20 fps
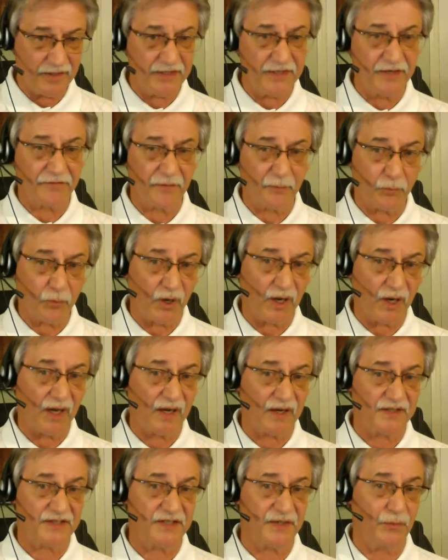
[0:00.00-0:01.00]
different
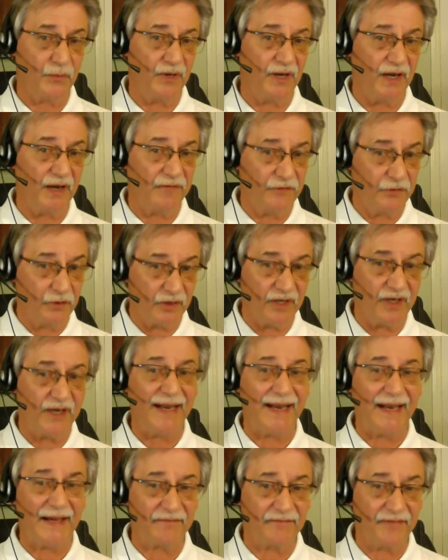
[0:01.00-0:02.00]
products that we have, you can
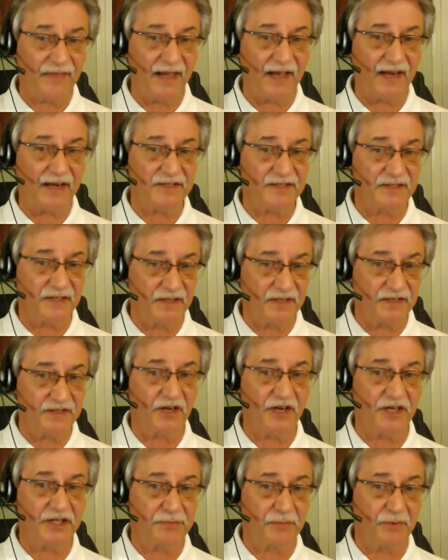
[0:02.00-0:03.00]
have that as an
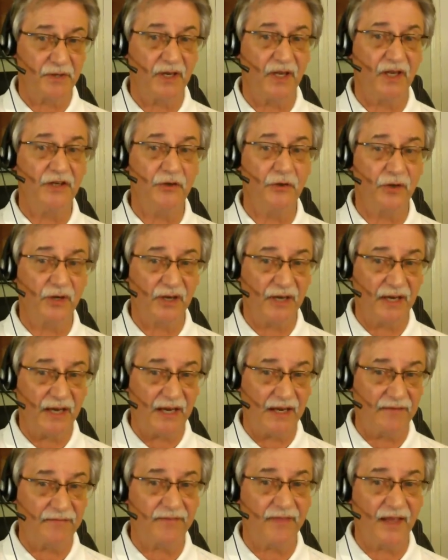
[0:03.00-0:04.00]
enticement, and you can
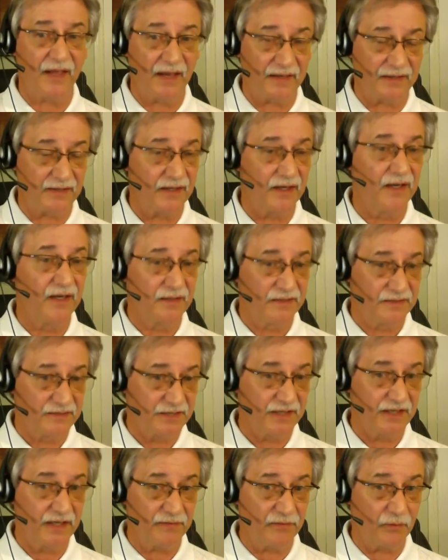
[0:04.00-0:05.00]
have that
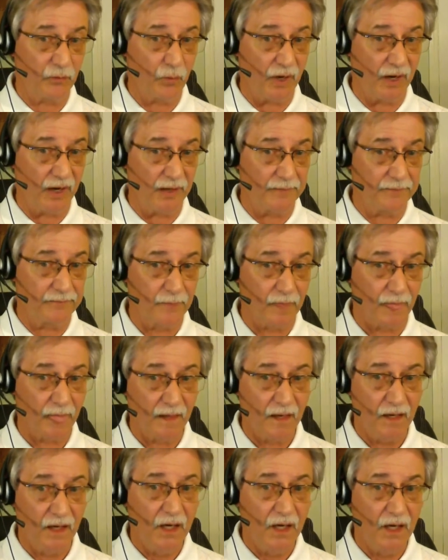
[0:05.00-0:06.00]
to give away.
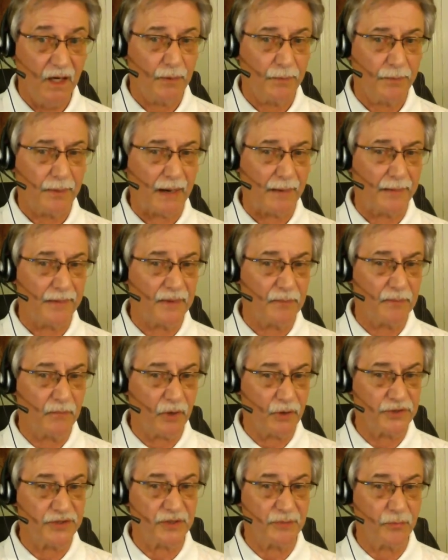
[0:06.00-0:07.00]
But probably the
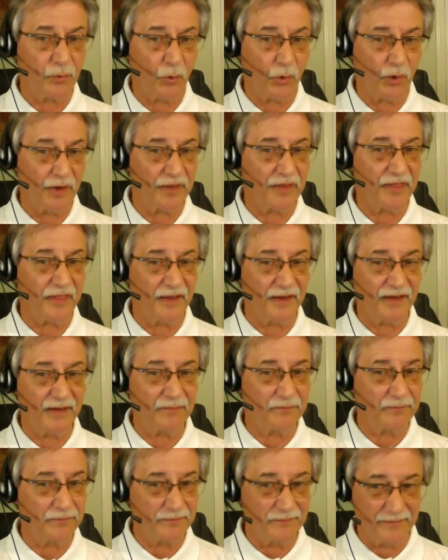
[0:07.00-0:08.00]
most important
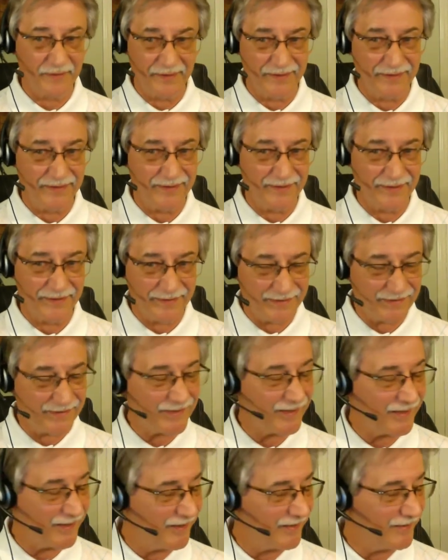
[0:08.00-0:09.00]
thing in
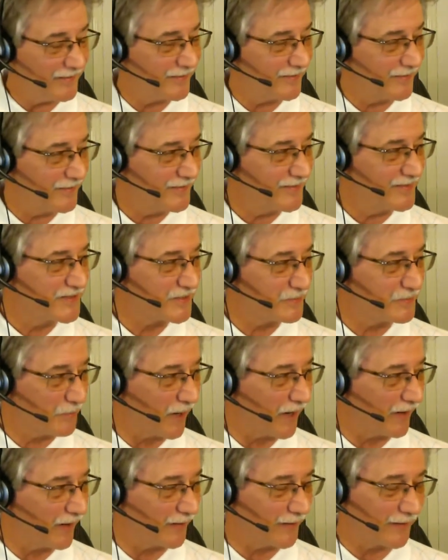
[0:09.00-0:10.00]
the end is
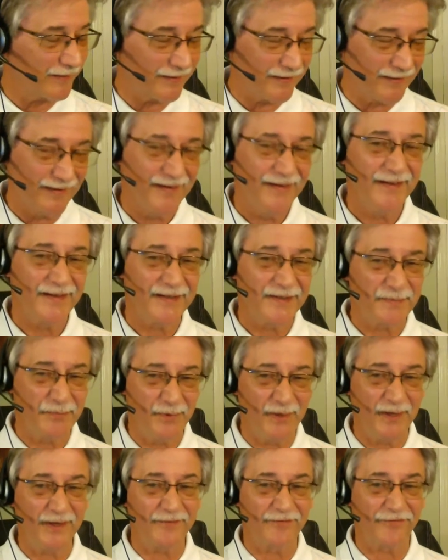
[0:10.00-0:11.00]
smiling. It's
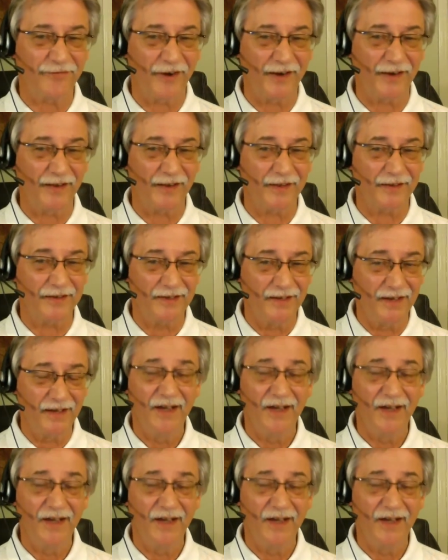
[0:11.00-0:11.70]
being friendly.